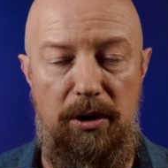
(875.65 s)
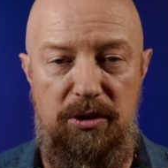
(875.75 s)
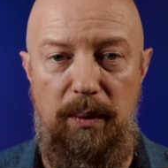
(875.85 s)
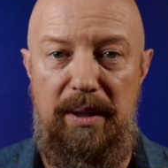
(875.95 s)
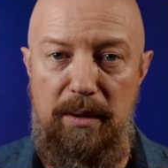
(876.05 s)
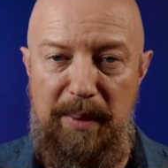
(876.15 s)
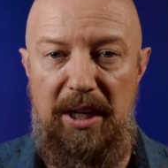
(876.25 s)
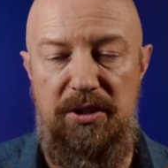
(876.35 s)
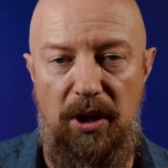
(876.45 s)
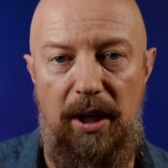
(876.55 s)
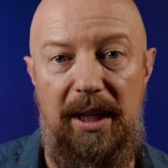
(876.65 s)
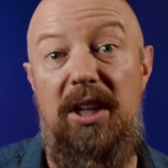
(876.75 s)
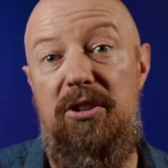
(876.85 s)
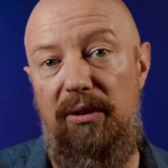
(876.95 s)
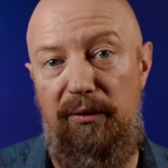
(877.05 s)
So in Panasonic,
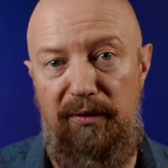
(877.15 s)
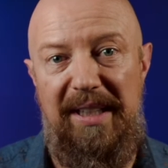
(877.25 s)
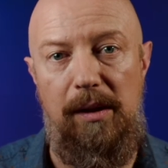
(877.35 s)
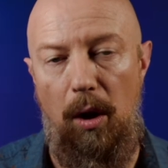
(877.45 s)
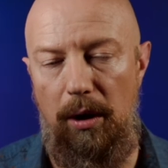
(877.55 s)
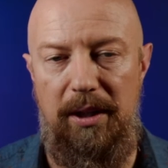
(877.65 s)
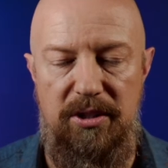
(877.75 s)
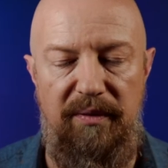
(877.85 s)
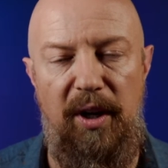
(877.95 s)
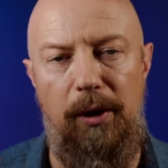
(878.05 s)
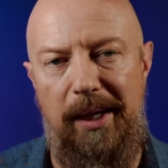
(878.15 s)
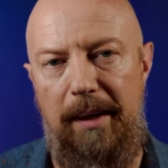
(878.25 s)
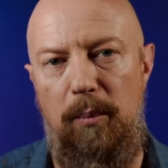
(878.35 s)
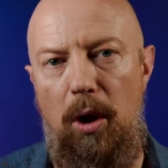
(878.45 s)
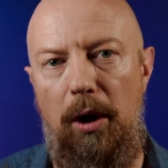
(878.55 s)
it is V-Log, that's the
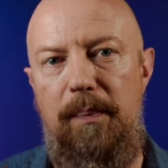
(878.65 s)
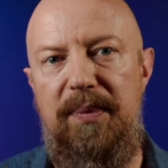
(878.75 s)
Vericam log.